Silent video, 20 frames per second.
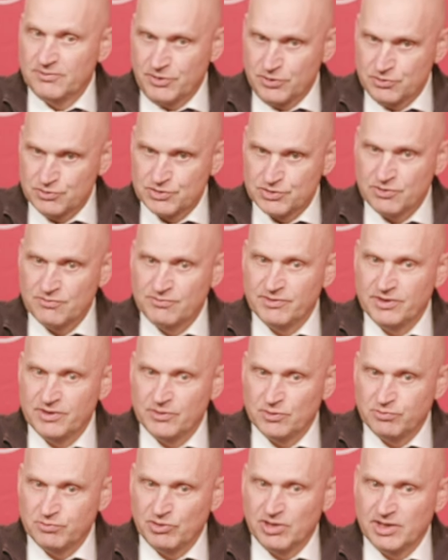Hugh
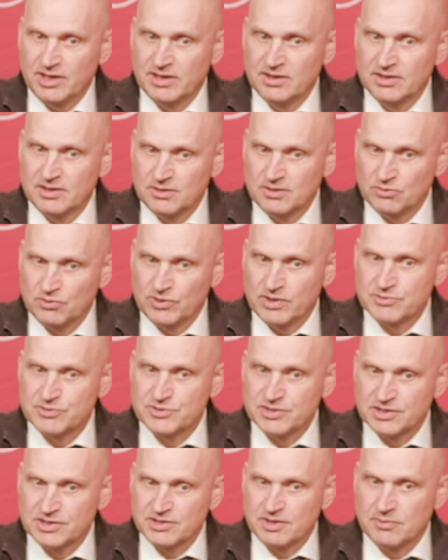Sovilli will play. We'll give him
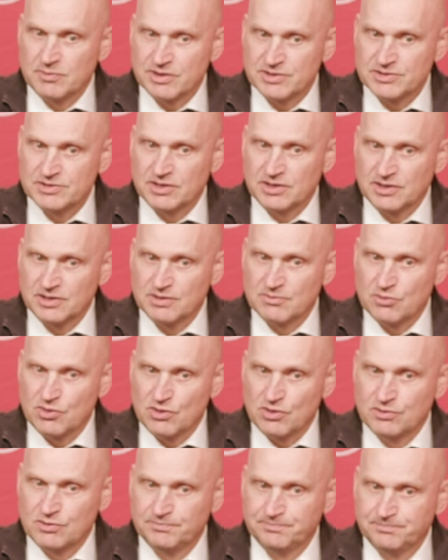60 minutes again
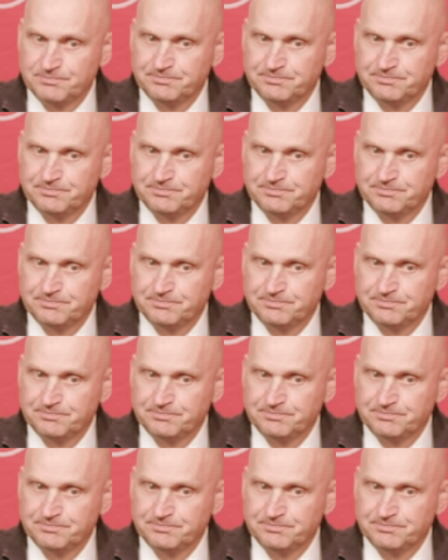tomorrow.